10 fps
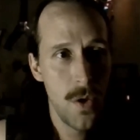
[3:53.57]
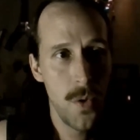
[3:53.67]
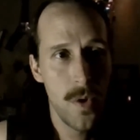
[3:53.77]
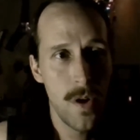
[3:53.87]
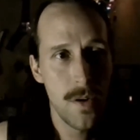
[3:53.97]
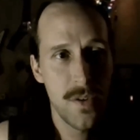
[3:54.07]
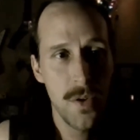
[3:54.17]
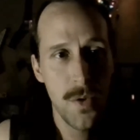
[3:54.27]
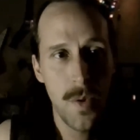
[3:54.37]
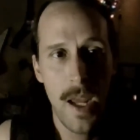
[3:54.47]
who are
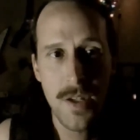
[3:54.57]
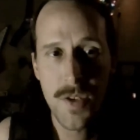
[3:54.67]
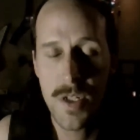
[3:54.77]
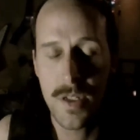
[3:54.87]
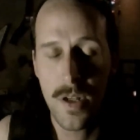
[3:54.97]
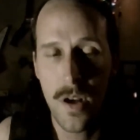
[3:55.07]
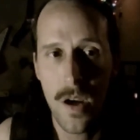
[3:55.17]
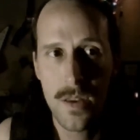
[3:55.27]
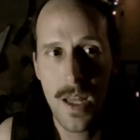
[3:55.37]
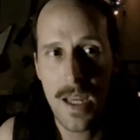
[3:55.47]
two ancient
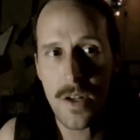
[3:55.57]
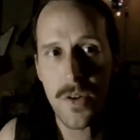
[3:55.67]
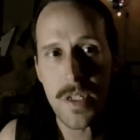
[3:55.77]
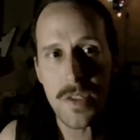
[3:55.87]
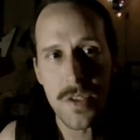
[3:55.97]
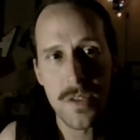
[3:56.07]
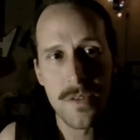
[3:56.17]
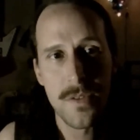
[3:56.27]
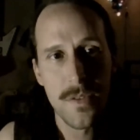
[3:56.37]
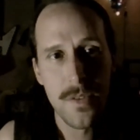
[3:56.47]
godlike
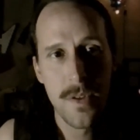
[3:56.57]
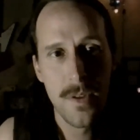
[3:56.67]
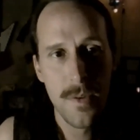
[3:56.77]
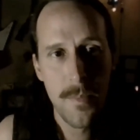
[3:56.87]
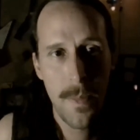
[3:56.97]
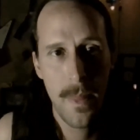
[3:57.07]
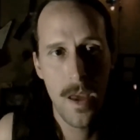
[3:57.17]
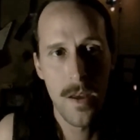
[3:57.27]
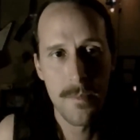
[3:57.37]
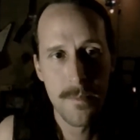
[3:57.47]
creatures.
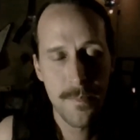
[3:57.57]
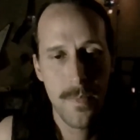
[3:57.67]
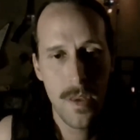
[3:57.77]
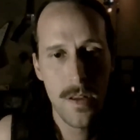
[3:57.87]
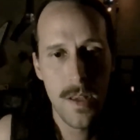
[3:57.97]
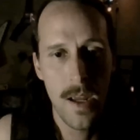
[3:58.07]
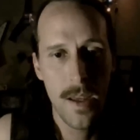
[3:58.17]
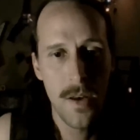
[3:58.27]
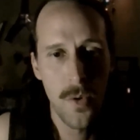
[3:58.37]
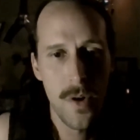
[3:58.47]

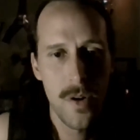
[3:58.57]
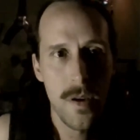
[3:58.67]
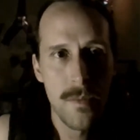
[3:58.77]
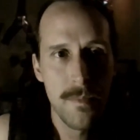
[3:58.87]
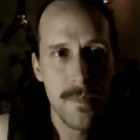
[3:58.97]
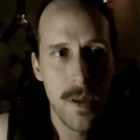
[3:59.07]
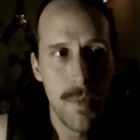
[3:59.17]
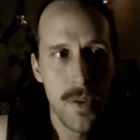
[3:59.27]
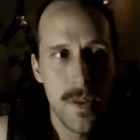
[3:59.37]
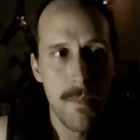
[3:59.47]
Like, in order to
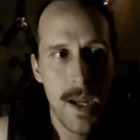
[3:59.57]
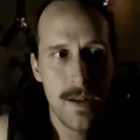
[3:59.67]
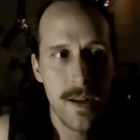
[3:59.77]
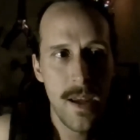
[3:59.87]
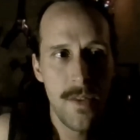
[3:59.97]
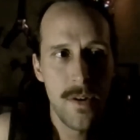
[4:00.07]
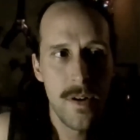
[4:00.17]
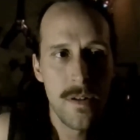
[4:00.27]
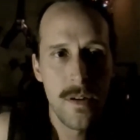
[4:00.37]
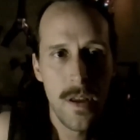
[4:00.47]
put them back
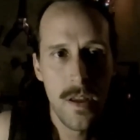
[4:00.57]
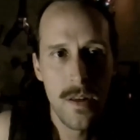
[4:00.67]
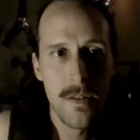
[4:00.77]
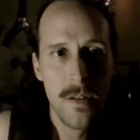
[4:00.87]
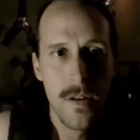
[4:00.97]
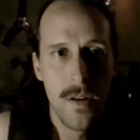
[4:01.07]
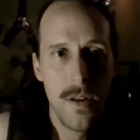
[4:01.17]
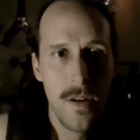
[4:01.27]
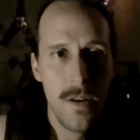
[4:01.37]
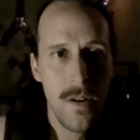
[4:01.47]
together and
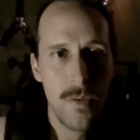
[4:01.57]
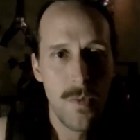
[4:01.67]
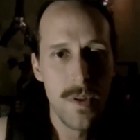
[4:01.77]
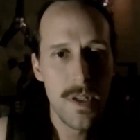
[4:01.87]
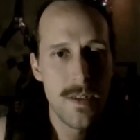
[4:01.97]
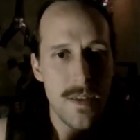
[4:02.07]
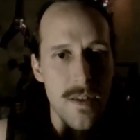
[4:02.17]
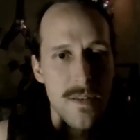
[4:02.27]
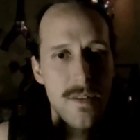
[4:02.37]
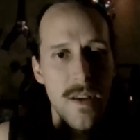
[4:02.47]
release
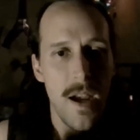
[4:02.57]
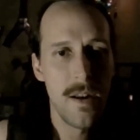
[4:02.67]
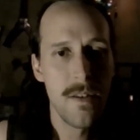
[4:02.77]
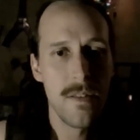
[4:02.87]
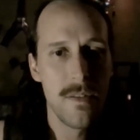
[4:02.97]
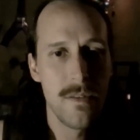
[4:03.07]
this kind of